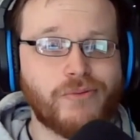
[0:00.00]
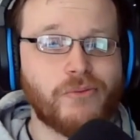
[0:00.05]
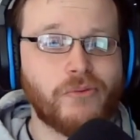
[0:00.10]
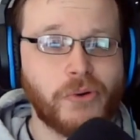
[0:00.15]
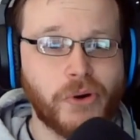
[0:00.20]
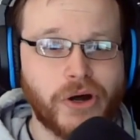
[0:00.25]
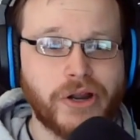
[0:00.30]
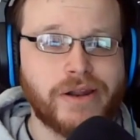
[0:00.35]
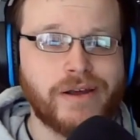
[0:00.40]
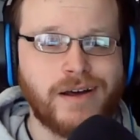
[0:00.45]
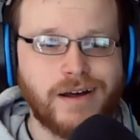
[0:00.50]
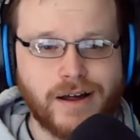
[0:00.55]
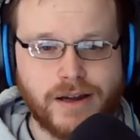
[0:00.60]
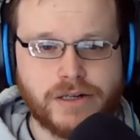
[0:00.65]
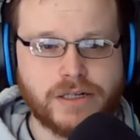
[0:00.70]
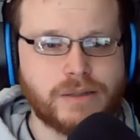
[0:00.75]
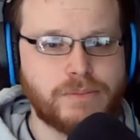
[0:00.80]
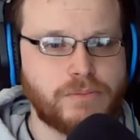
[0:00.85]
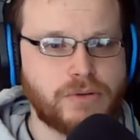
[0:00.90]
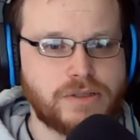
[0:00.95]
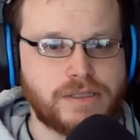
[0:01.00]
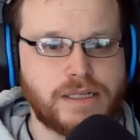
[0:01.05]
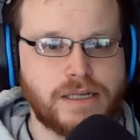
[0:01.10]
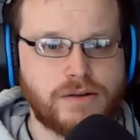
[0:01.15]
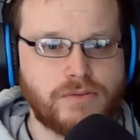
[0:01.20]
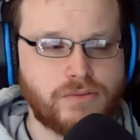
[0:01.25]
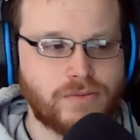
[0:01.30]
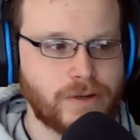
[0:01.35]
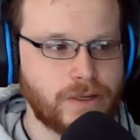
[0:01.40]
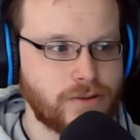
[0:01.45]
100%
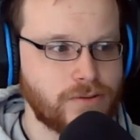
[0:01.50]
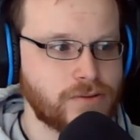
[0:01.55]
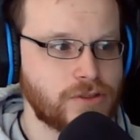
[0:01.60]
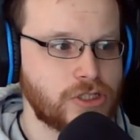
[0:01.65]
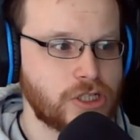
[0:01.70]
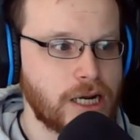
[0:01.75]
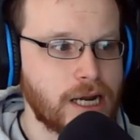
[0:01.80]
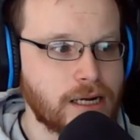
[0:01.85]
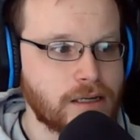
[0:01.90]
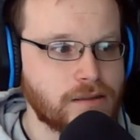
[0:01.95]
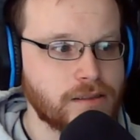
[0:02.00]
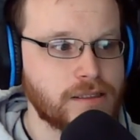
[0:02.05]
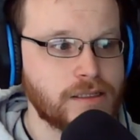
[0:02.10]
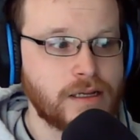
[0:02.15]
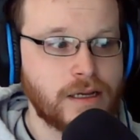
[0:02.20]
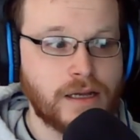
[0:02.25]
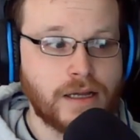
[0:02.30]
real chocolate.